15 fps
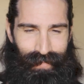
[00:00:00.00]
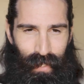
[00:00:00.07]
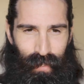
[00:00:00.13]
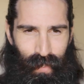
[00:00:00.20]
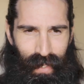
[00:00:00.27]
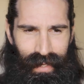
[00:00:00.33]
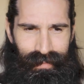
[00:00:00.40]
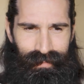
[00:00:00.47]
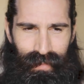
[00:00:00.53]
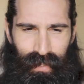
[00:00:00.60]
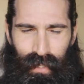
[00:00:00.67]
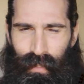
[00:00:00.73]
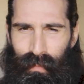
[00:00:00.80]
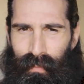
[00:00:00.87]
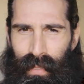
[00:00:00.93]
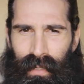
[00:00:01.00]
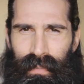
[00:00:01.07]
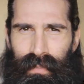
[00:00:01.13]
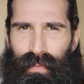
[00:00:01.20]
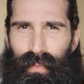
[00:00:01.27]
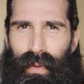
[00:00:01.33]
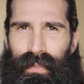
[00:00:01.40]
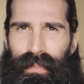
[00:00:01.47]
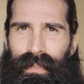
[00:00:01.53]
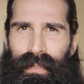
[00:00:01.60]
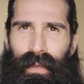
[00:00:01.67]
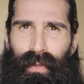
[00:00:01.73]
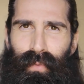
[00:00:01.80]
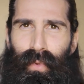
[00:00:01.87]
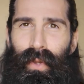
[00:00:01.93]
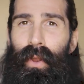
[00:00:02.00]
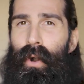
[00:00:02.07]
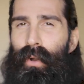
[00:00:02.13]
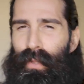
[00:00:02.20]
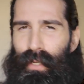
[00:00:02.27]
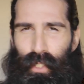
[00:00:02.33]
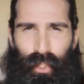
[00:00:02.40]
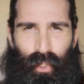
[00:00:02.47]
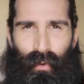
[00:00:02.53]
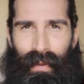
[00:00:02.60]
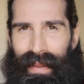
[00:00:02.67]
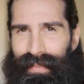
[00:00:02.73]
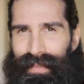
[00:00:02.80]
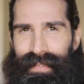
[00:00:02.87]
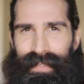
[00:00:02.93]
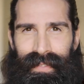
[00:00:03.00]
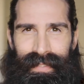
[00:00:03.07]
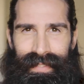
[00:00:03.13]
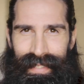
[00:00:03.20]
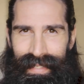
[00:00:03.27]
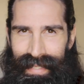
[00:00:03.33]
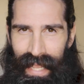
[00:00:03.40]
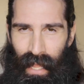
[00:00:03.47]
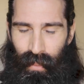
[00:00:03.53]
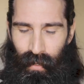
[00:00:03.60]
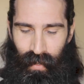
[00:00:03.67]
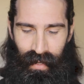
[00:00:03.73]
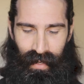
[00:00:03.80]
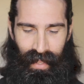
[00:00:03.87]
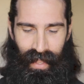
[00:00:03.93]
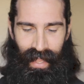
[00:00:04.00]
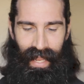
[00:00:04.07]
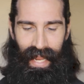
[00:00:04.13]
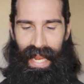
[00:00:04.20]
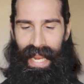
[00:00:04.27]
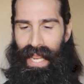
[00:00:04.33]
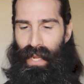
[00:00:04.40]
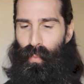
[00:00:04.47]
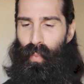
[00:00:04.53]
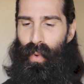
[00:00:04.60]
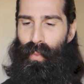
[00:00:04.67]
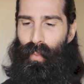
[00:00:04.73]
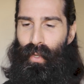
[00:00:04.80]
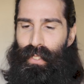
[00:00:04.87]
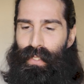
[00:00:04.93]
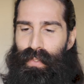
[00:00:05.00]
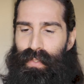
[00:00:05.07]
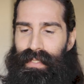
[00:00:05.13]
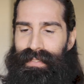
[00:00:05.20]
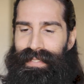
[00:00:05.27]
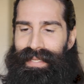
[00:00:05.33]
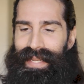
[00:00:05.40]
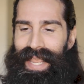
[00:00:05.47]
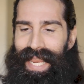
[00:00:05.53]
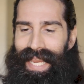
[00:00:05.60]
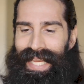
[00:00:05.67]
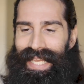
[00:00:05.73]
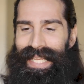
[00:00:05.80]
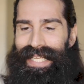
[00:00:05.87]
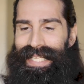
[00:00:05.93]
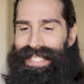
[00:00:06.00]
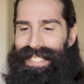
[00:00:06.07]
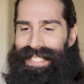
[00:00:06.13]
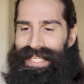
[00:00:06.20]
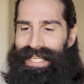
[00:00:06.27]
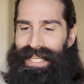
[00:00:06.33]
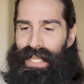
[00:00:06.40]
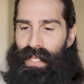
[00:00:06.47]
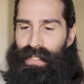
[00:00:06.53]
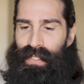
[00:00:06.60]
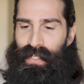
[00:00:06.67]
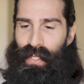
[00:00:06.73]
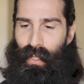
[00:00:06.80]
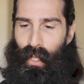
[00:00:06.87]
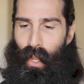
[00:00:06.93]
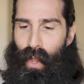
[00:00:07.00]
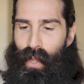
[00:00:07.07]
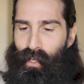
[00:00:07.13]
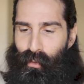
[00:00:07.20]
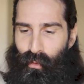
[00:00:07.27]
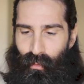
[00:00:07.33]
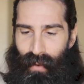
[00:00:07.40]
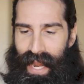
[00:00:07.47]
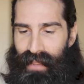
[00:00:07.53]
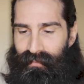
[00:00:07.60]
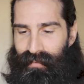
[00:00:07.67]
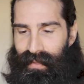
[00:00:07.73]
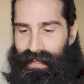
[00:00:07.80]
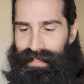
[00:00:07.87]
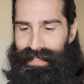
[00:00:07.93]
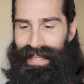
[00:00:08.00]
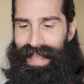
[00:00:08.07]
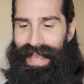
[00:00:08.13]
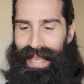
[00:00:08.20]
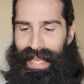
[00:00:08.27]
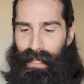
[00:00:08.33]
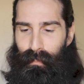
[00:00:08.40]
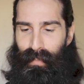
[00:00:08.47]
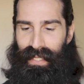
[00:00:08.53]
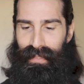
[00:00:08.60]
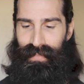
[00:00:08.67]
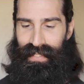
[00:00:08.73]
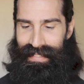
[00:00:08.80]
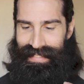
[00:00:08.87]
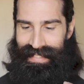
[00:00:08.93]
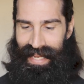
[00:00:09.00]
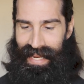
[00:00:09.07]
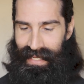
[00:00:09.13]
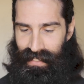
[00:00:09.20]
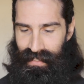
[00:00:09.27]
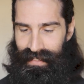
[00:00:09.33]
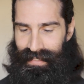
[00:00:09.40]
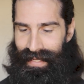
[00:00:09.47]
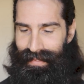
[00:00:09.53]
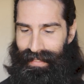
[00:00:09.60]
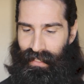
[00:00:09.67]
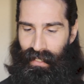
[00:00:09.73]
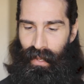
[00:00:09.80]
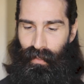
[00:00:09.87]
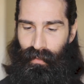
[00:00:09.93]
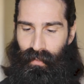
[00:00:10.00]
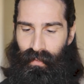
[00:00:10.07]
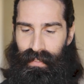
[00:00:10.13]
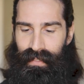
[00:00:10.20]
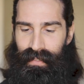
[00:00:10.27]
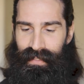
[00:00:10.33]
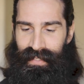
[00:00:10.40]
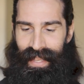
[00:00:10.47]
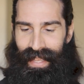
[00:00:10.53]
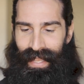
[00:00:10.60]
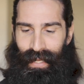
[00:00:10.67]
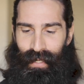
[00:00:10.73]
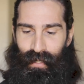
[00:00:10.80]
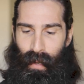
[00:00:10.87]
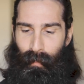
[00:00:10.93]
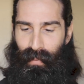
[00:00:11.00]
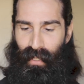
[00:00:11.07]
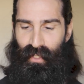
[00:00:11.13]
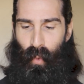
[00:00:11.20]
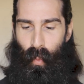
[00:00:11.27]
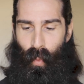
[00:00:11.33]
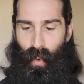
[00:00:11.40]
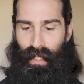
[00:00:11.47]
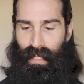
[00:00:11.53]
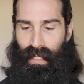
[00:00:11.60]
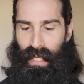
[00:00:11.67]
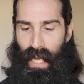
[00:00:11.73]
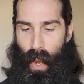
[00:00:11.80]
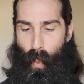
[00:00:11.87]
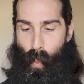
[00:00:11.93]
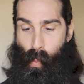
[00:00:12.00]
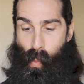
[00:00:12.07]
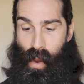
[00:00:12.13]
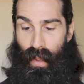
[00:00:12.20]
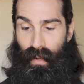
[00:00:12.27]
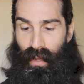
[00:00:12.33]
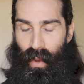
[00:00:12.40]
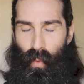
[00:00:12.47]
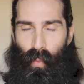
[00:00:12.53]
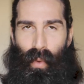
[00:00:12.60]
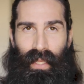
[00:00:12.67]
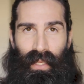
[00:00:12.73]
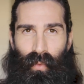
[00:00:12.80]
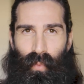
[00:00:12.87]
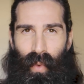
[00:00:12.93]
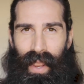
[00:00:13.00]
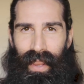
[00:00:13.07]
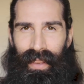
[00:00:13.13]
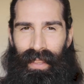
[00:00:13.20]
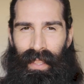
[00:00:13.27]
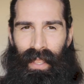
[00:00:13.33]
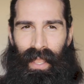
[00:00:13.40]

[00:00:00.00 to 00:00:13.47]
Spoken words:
So yeah, 2 birds, 1 stone. We're all gonna try this together. And what we're using today is Salon Graphics High Beams Intense, and the color is number 21 Wicked White.